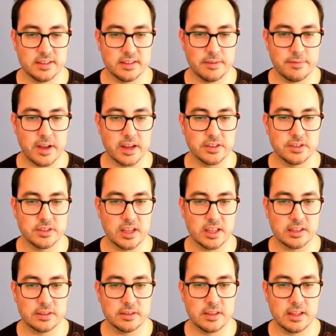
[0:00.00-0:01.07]
function
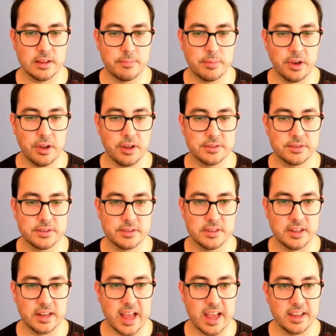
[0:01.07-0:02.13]
that plots the
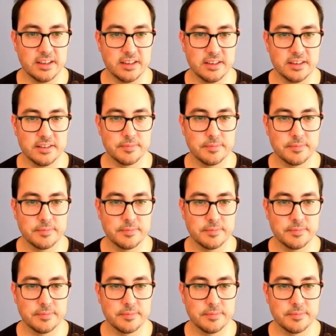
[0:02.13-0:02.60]
line.